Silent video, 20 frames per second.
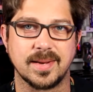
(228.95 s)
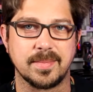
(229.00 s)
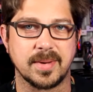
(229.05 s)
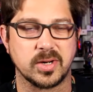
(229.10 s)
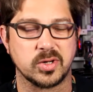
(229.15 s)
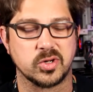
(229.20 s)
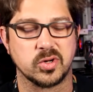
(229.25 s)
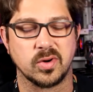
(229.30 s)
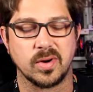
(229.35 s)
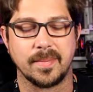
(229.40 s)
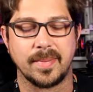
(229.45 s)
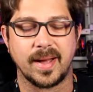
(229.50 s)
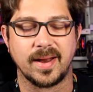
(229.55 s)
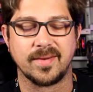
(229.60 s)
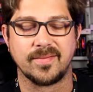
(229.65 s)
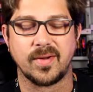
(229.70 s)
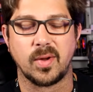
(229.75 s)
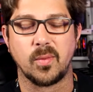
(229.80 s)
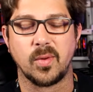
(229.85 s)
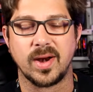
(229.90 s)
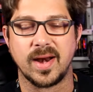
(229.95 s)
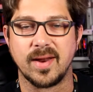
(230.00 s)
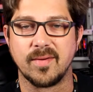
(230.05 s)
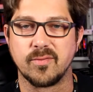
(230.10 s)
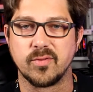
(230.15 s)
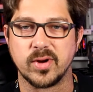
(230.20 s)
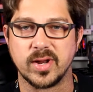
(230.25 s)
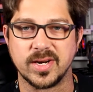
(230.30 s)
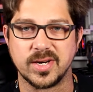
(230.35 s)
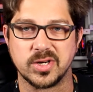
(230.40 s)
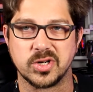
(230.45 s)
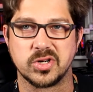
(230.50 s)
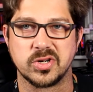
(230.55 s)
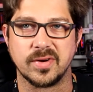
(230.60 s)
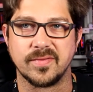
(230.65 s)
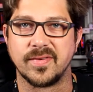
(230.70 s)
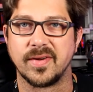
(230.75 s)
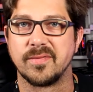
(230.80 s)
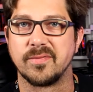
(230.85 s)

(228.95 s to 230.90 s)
I'm not sure about if I want every edition of